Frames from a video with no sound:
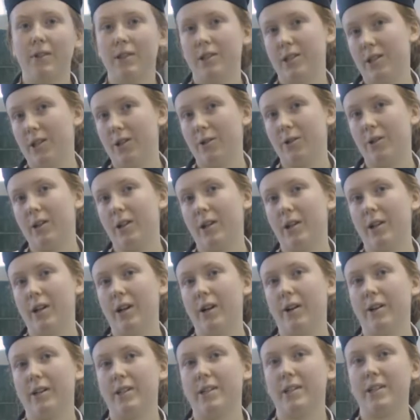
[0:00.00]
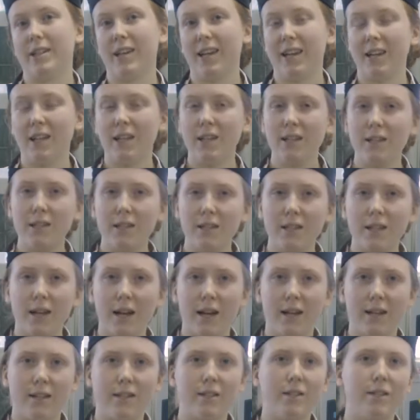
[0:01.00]
2 Culinary Skills
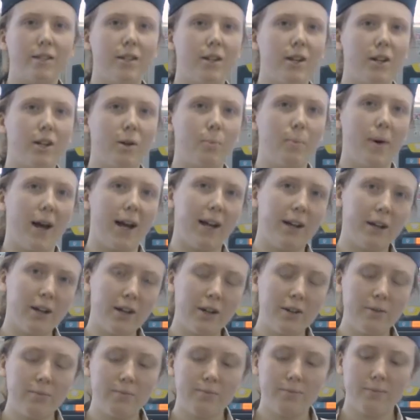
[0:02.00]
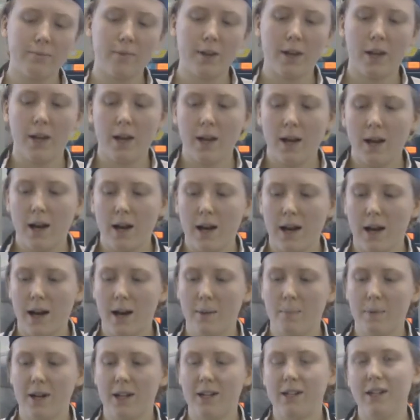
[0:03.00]
at SERC Bangor,
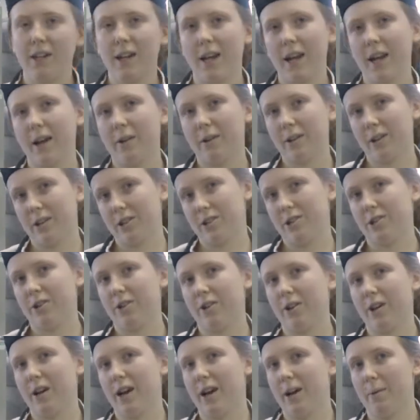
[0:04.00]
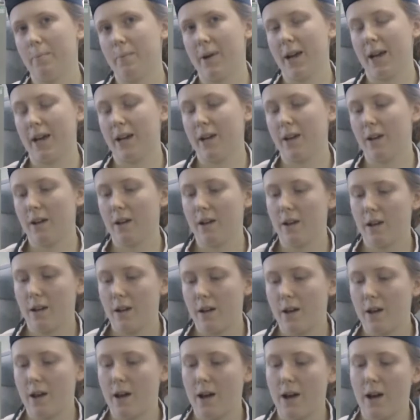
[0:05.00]
and today I'm going to show you how to make
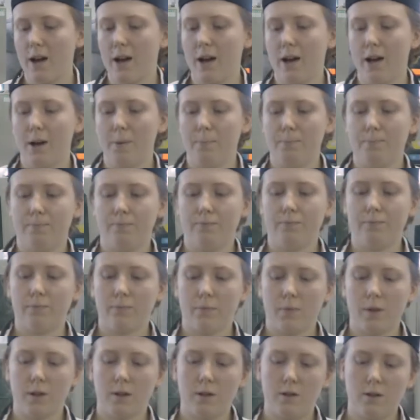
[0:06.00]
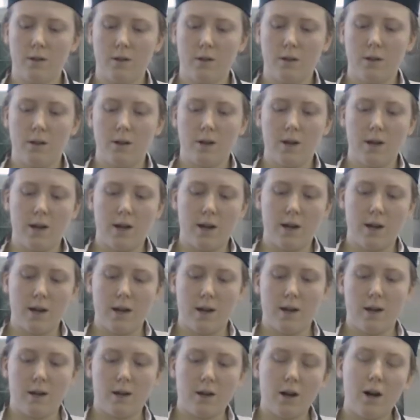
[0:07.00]
a
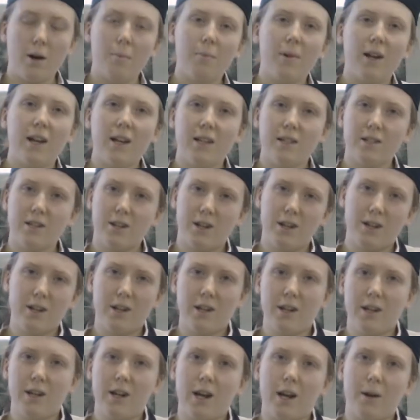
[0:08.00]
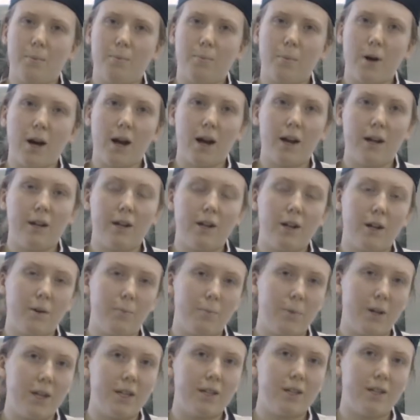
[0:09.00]
caramelized onion and pine nut
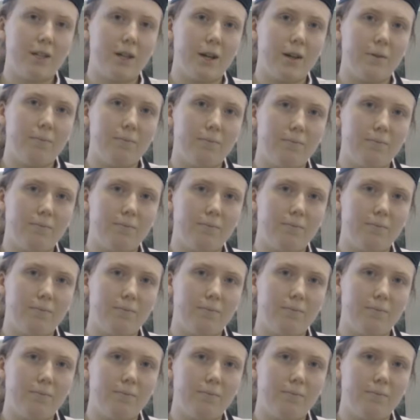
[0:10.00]
pizza.